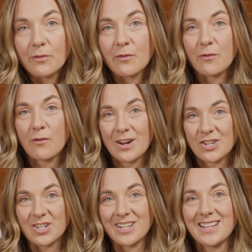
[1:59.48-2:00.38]
of
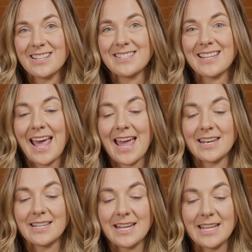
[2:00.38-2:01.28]
freshness,
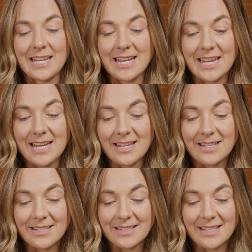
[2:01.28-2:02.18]
and it is